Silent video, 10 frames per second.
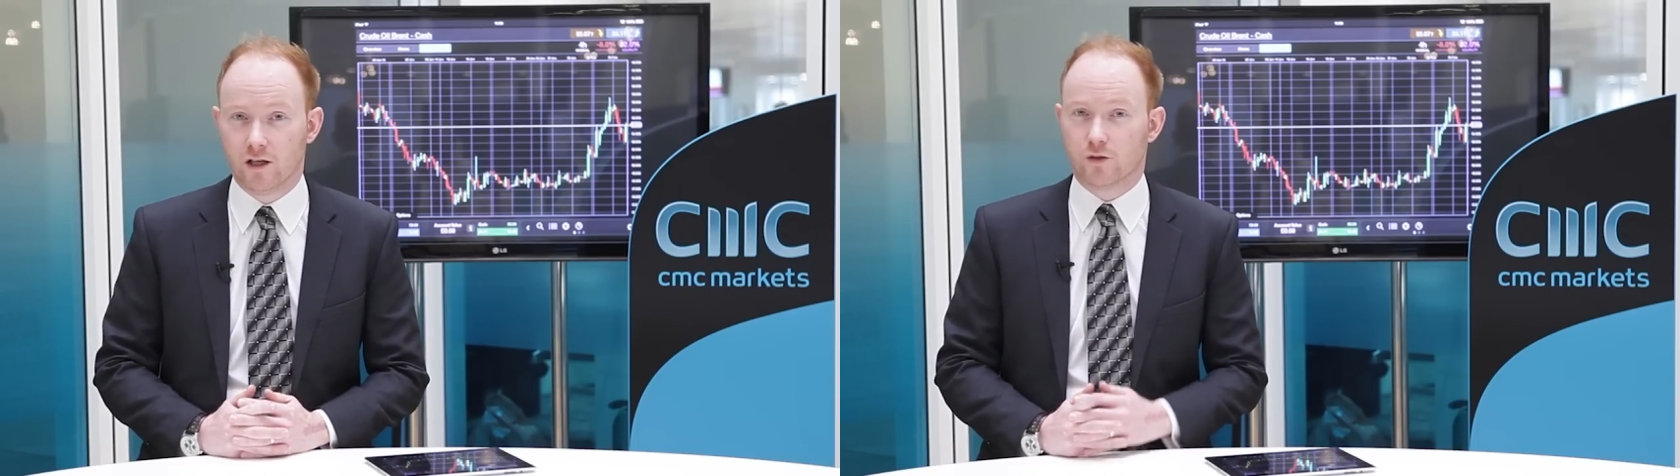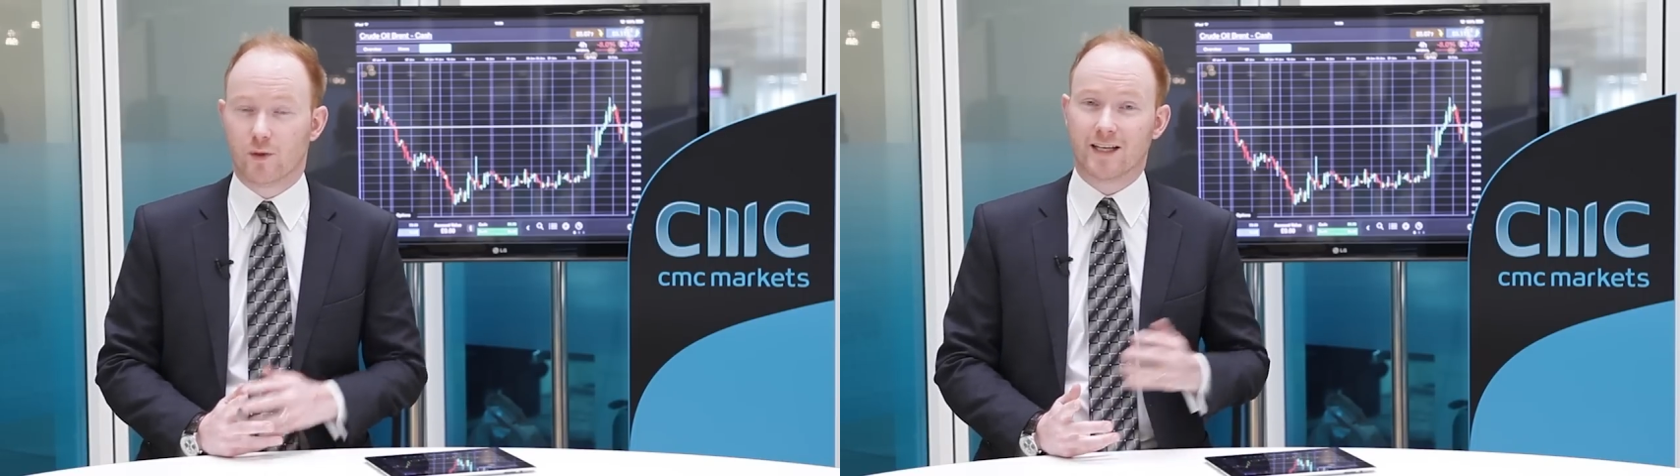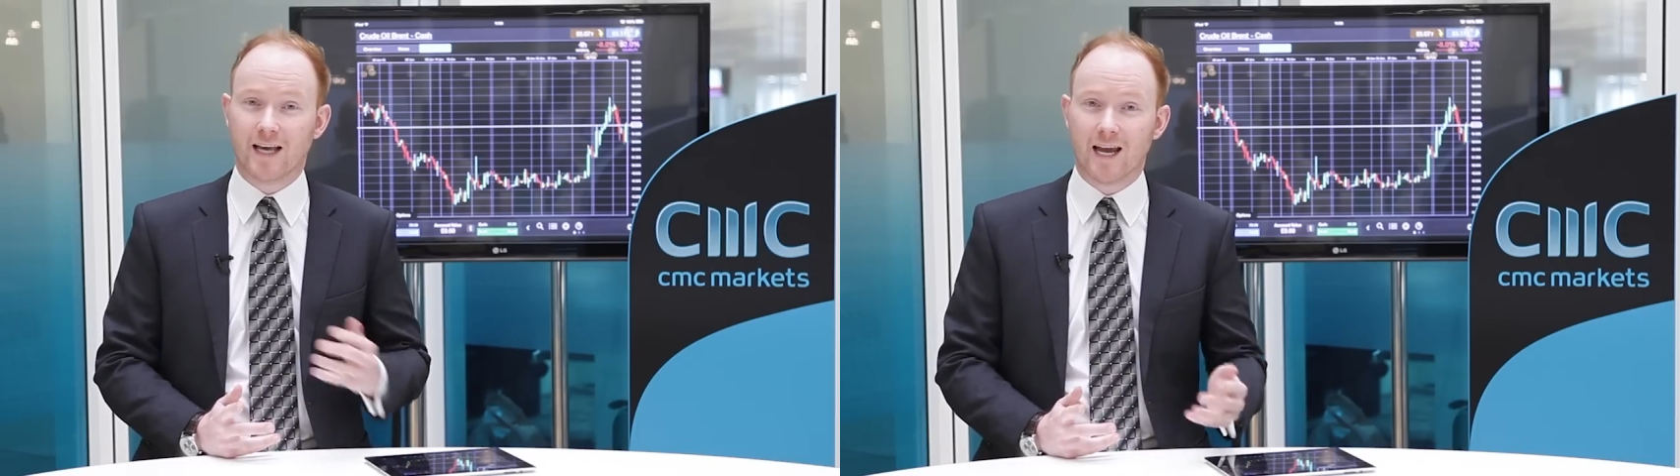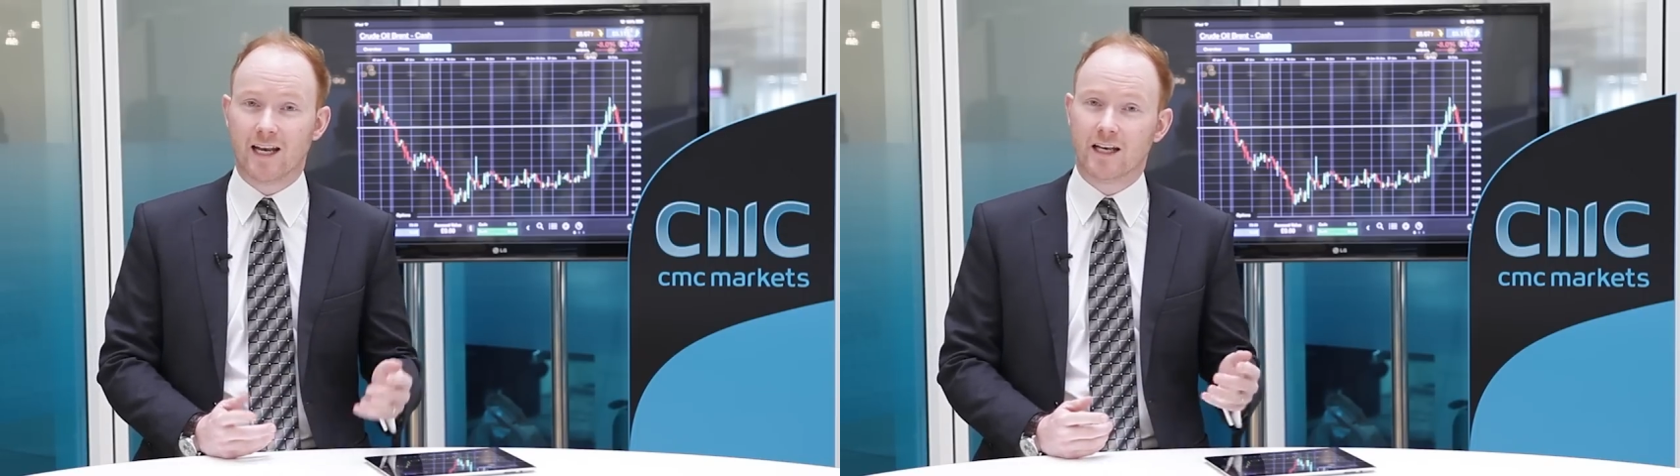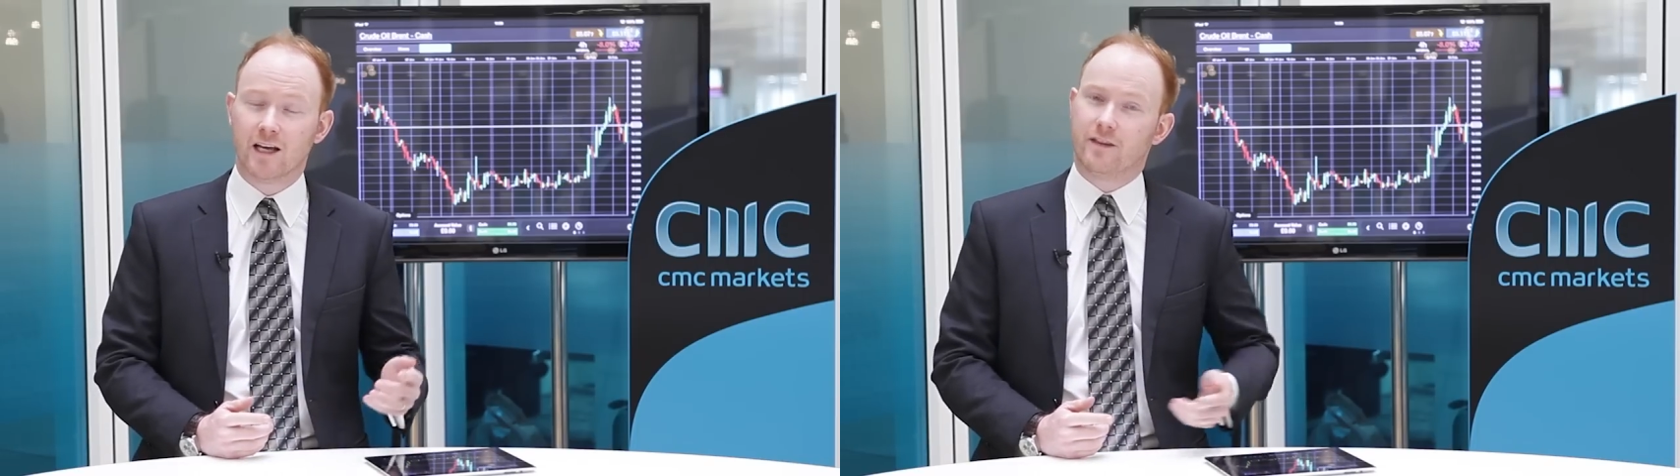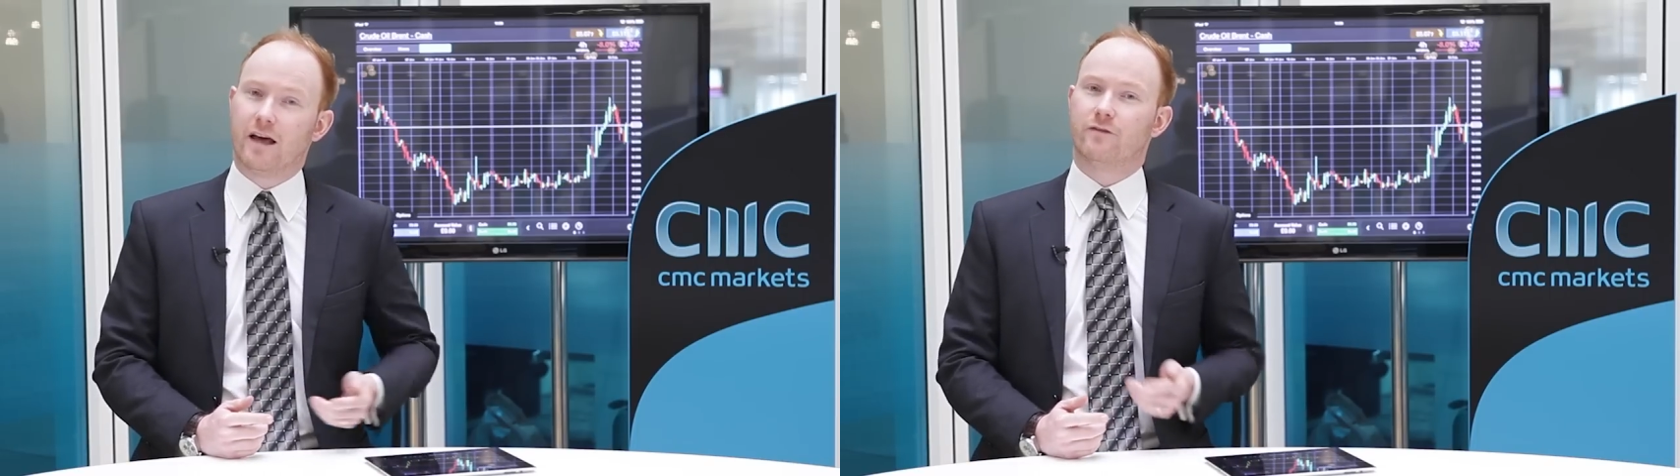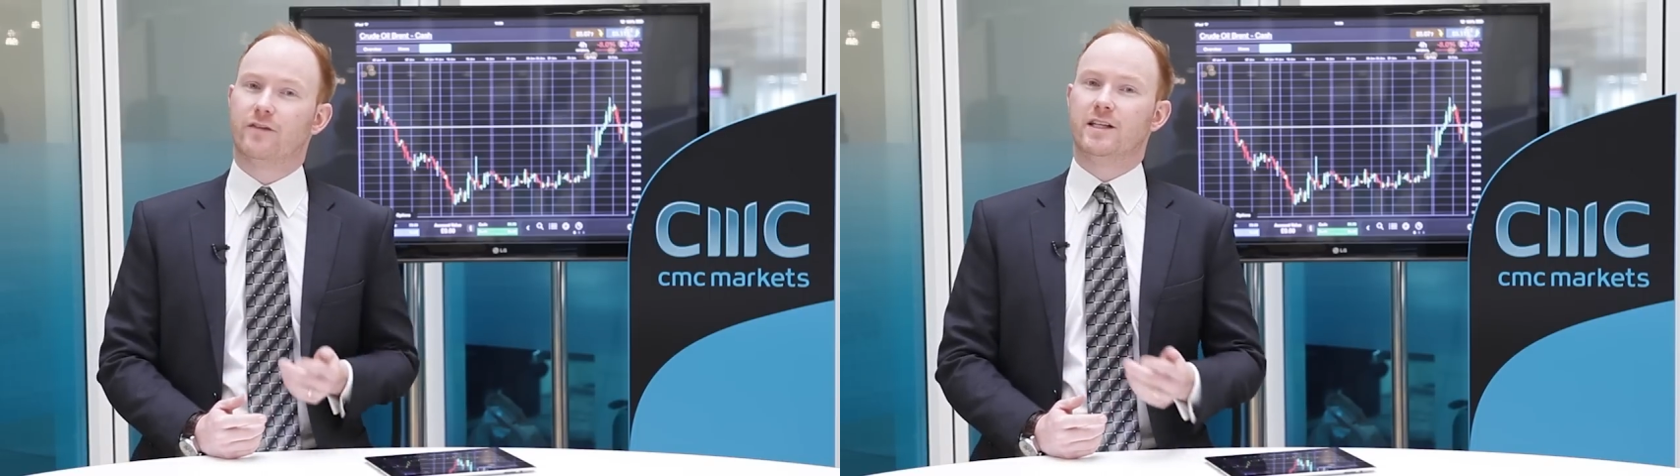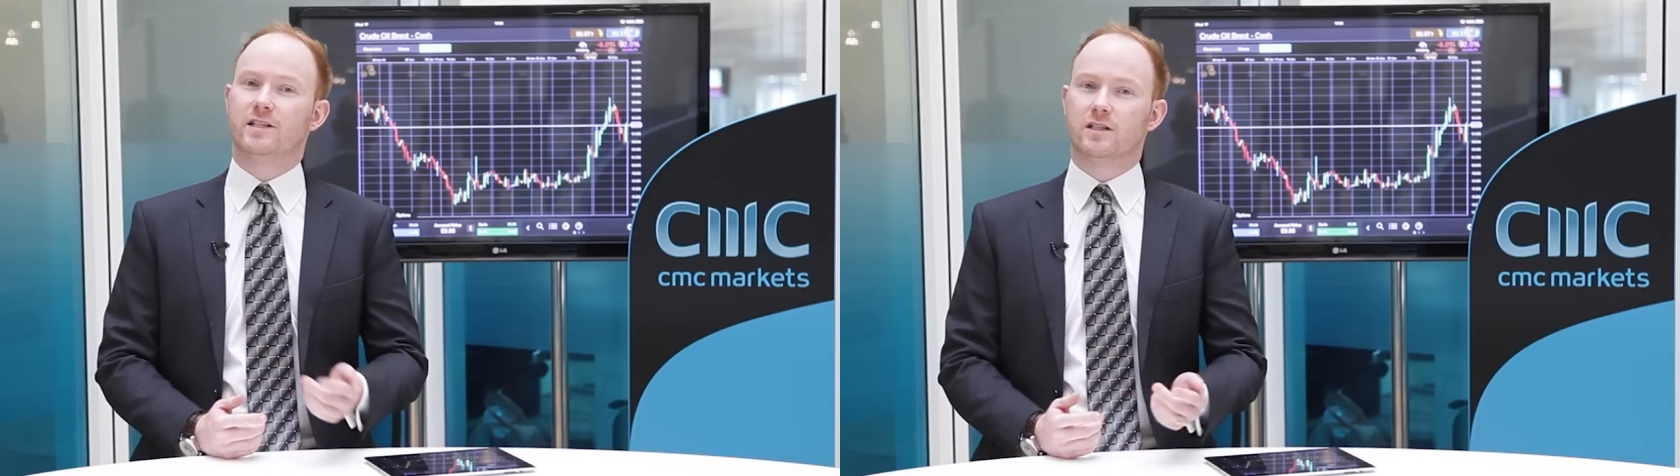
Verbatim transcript: So again, that feeds